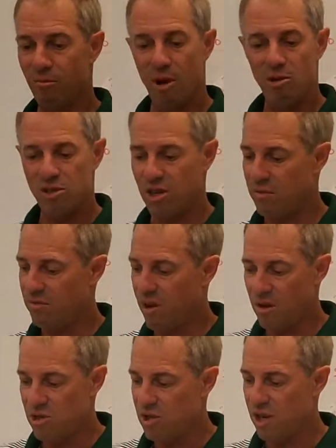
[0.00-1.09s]
most of the
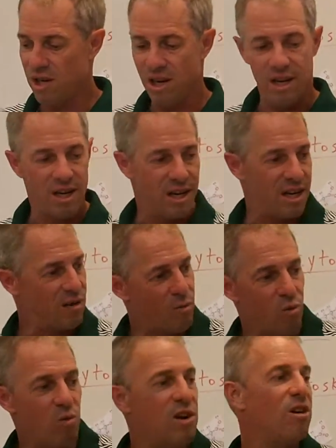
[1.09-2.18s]
ocean, it's
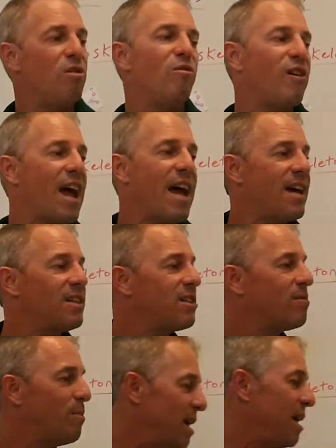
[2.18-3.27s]
real vast,
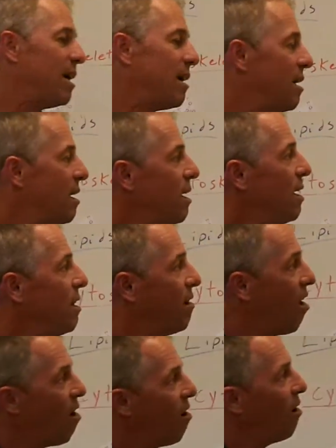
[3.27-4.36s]
big,
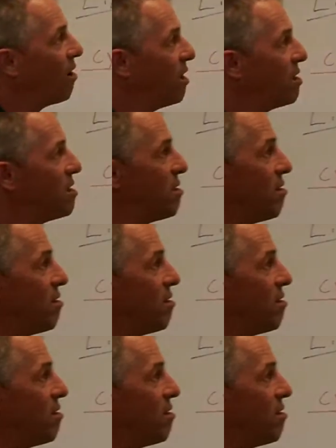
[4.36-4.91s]
long, it's